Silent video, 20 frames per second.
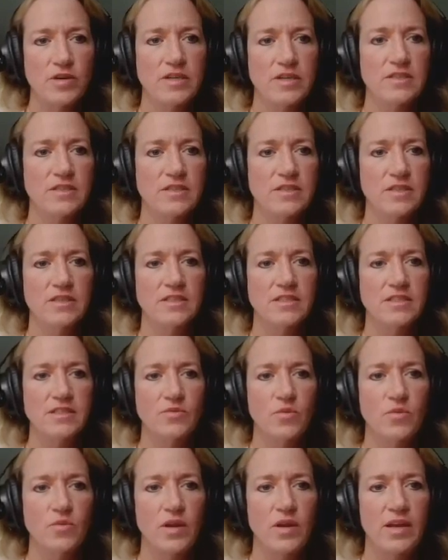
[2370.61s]
skills,
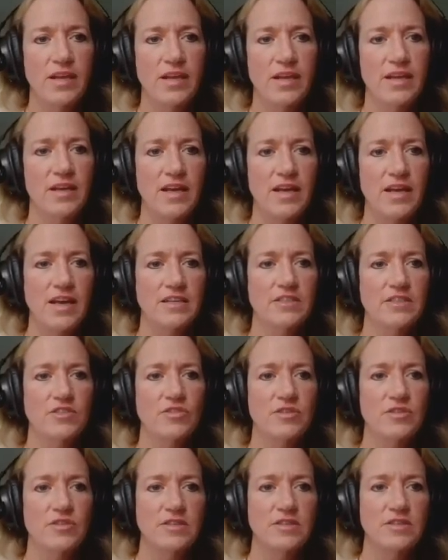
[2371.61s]
and we get
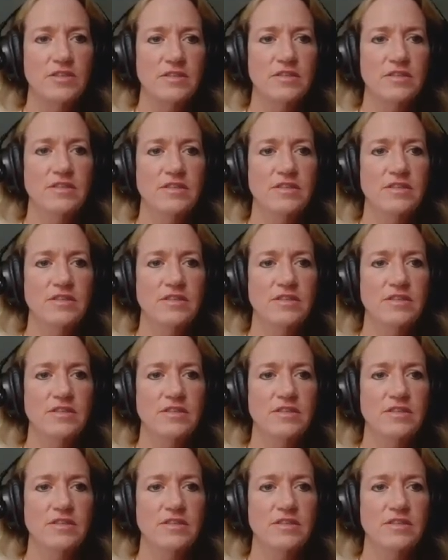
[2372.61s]
extra